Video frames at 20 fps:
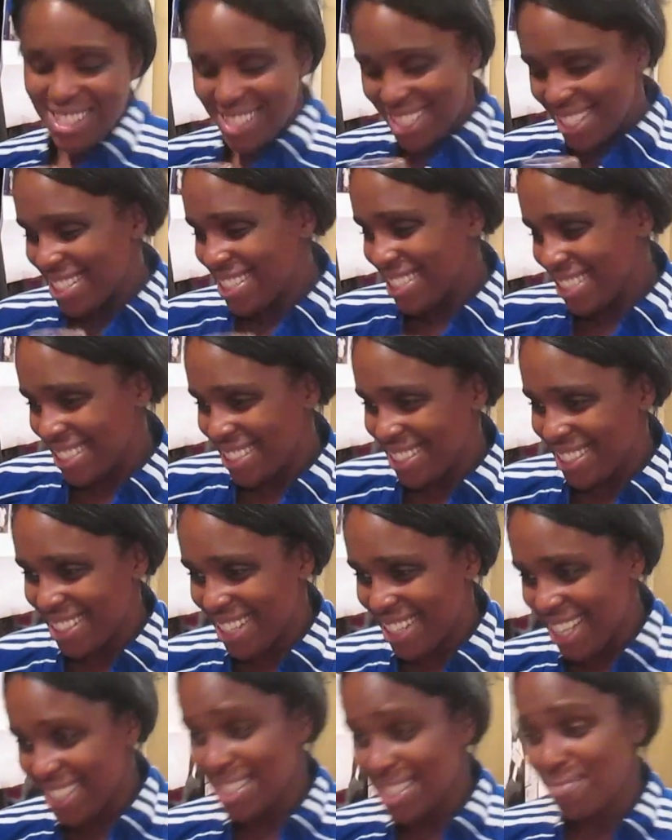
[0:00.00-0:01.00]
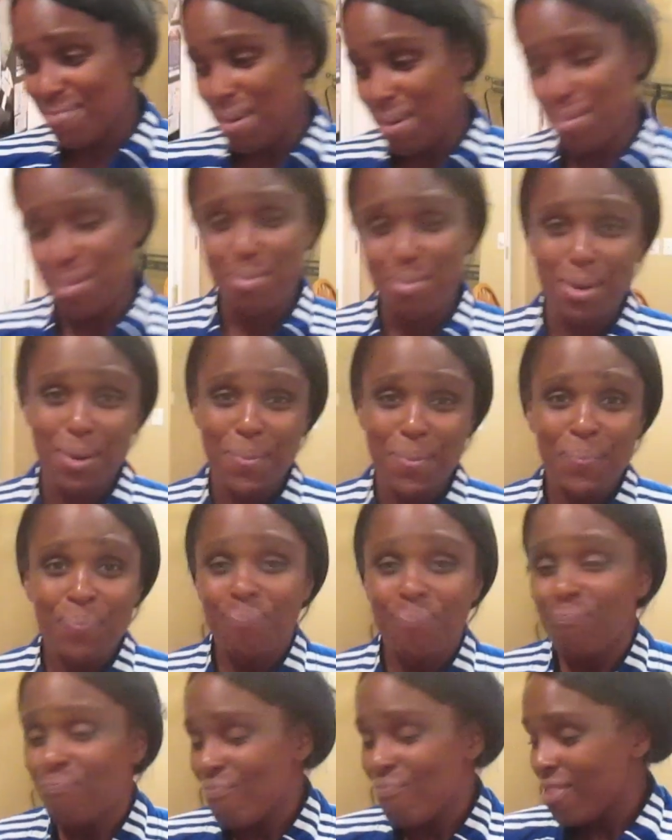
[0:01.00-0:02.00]
She's good. Yeah. I love my boo boo.
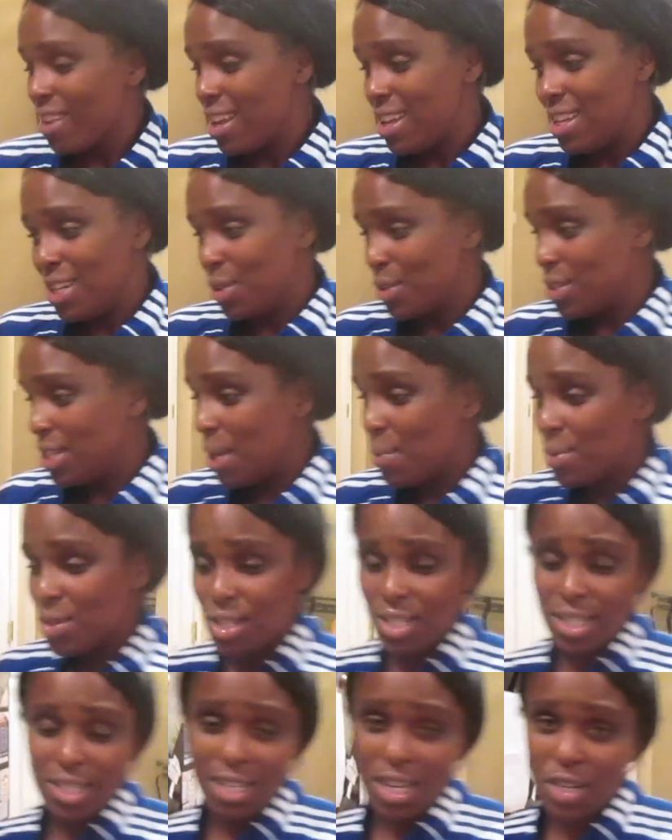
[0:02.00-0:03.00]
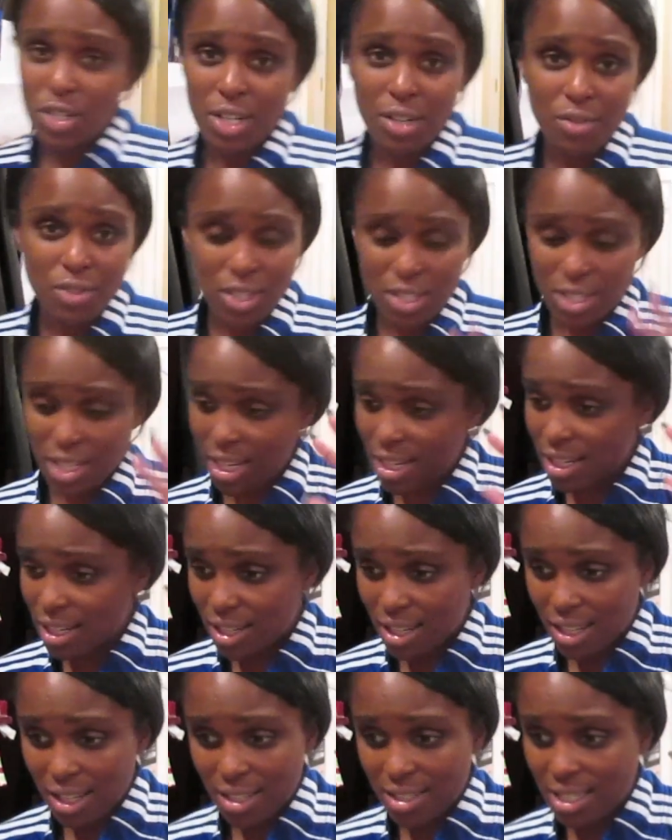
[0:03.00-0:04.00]
You know, today was just a session of just getting
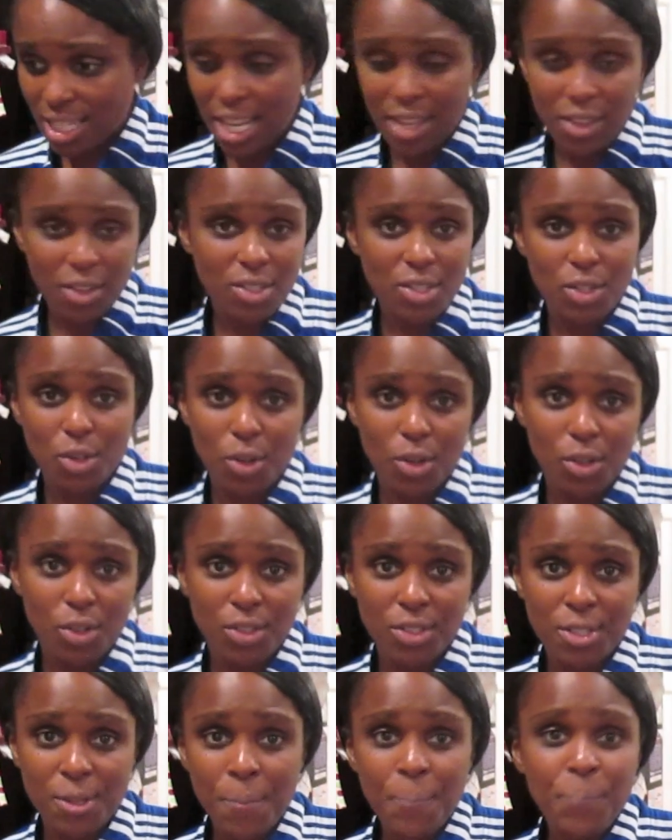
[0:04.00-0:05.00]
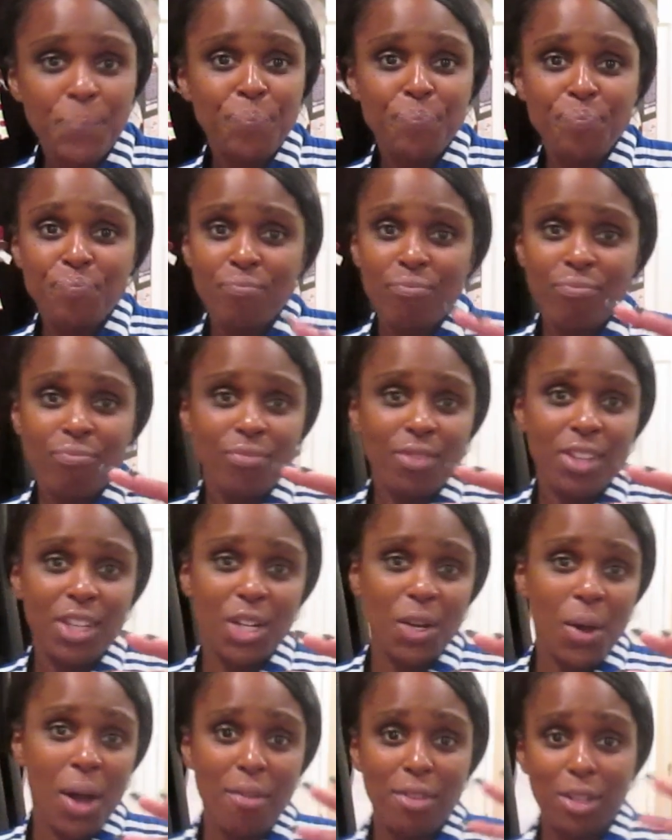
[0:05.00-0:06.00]
together as girls, you
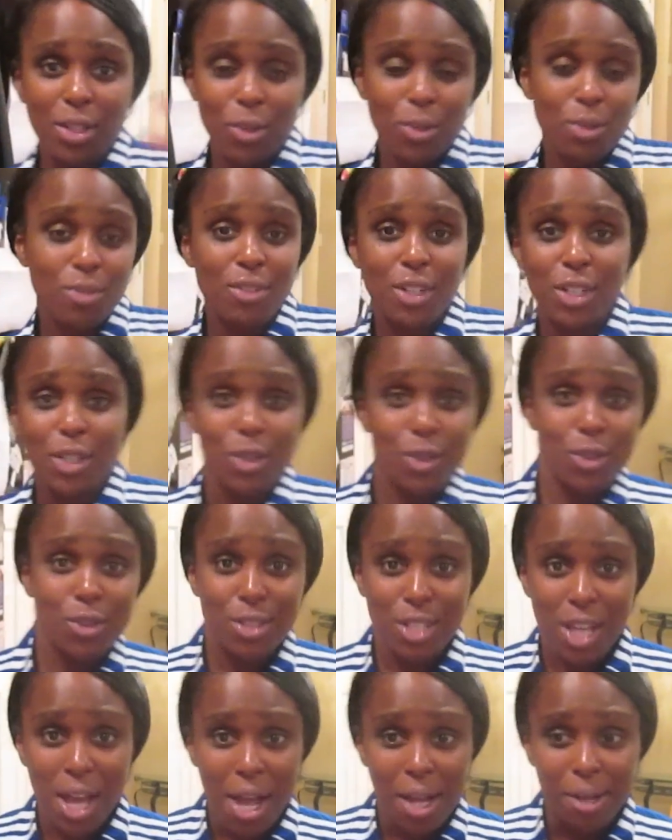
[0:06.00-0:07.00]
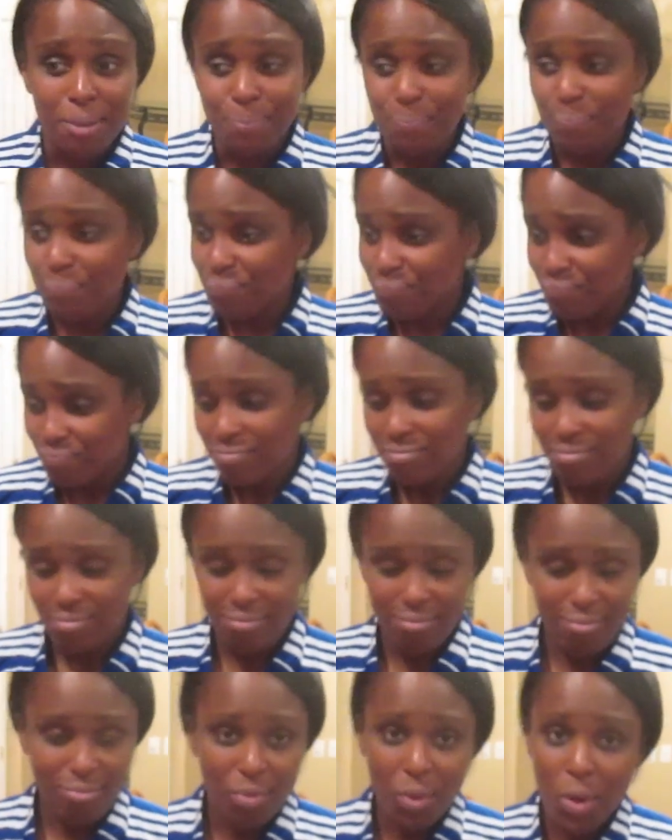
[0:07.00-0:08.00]
know, having a little fun girl time
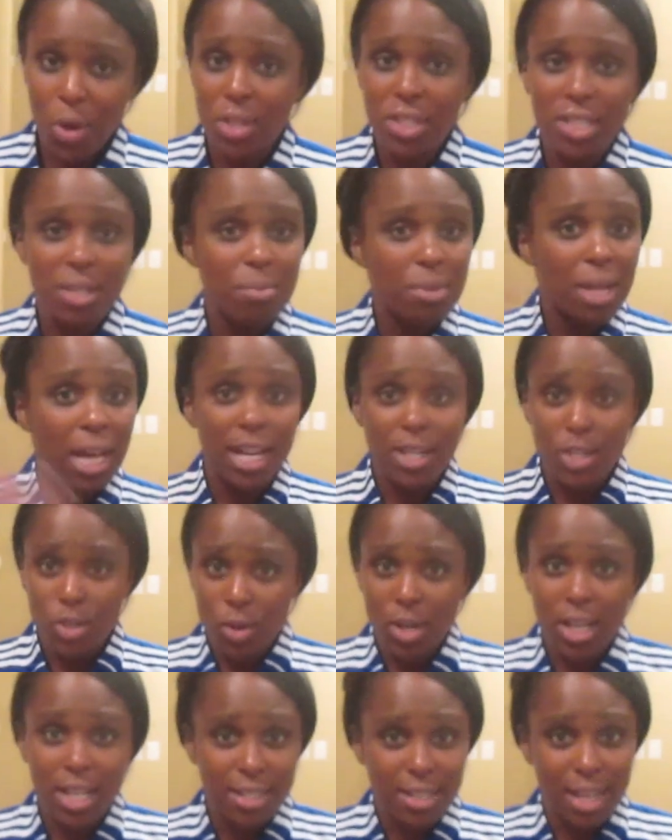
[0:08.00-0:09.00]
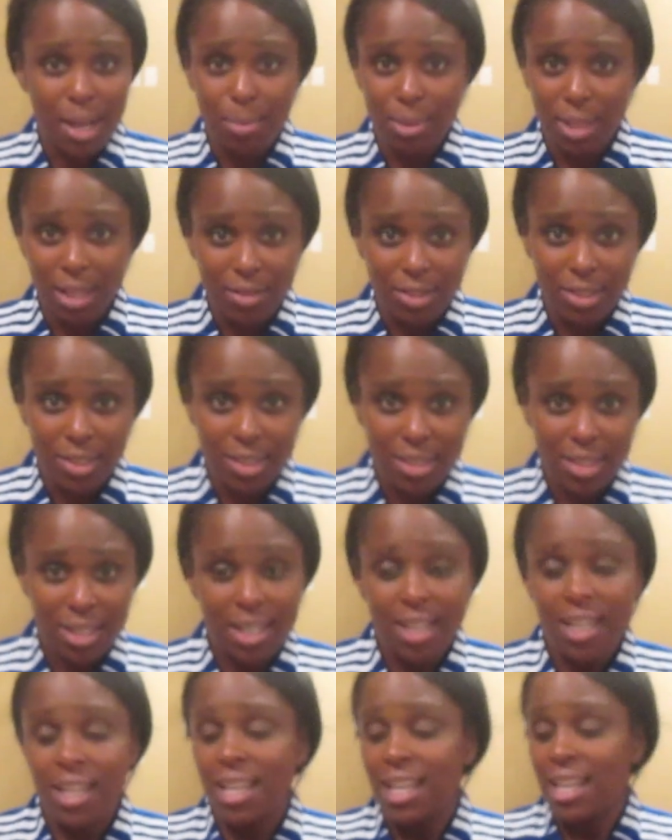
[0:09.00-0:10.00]
on some non training type levels.
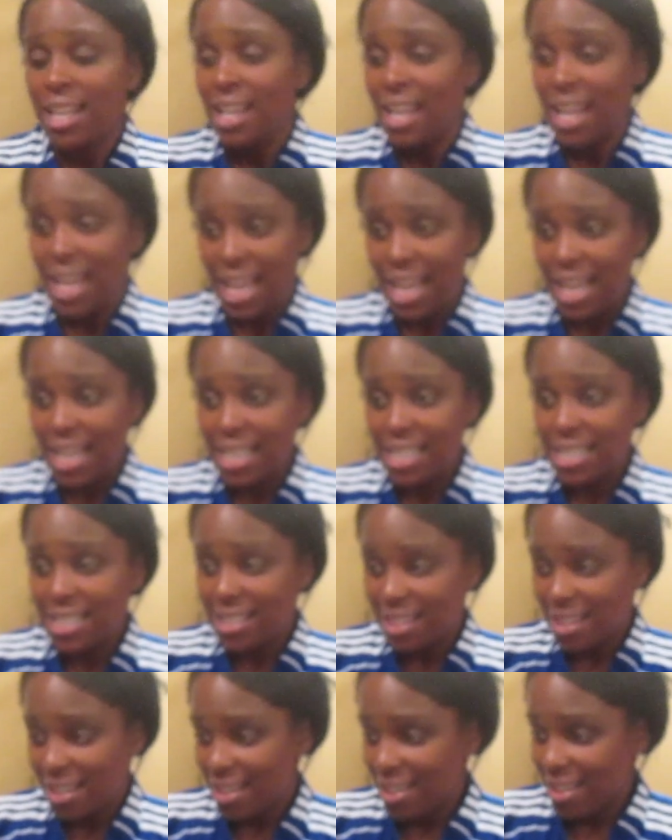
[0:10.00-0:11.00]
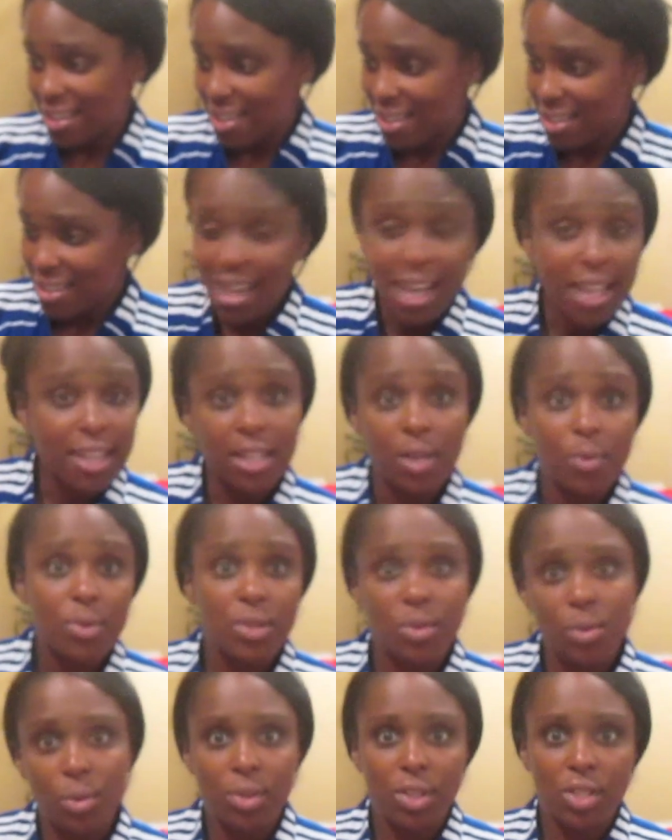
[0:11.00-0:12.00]
Mm-hmm. And uh, yeah, and then it was
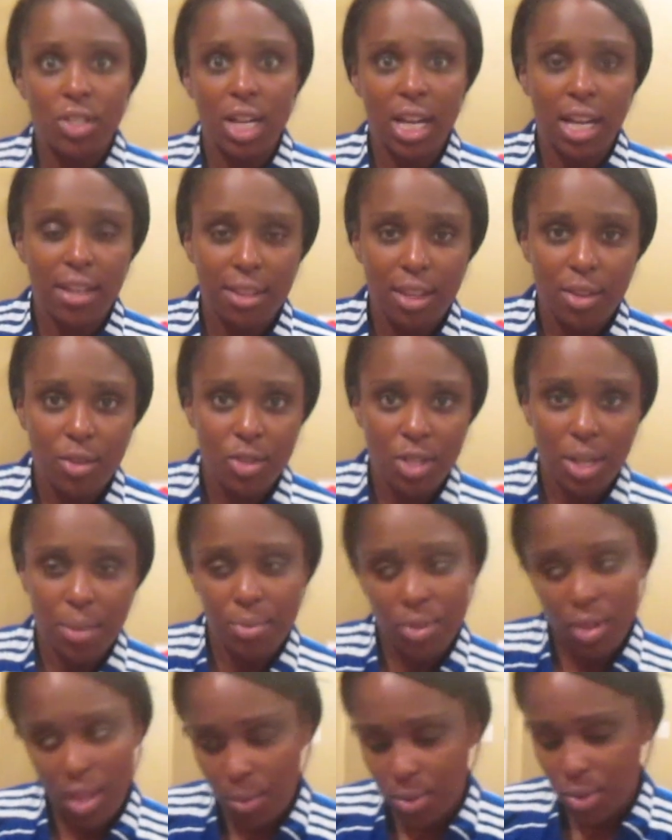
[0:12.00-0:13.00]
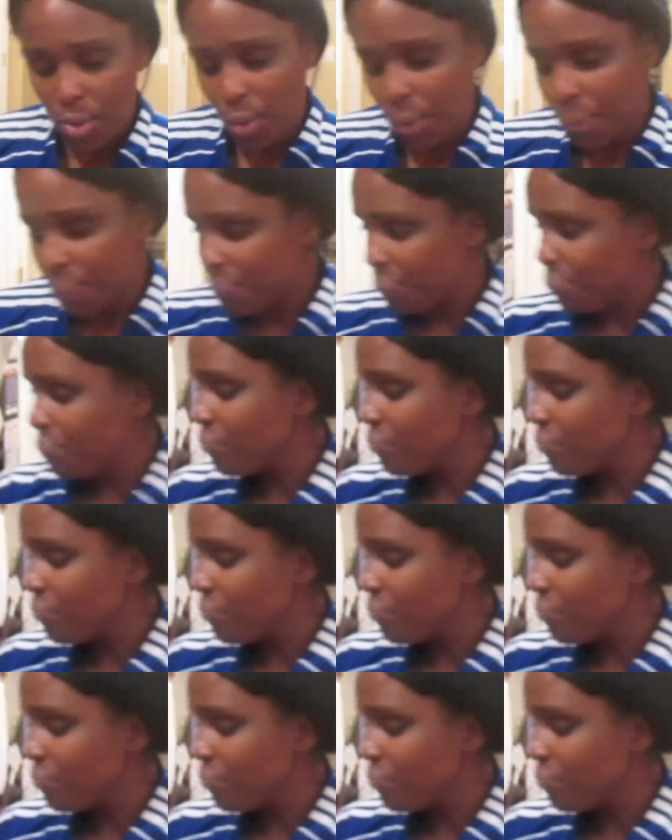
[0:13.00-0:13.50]
cool to check out the other gym, so that was cool.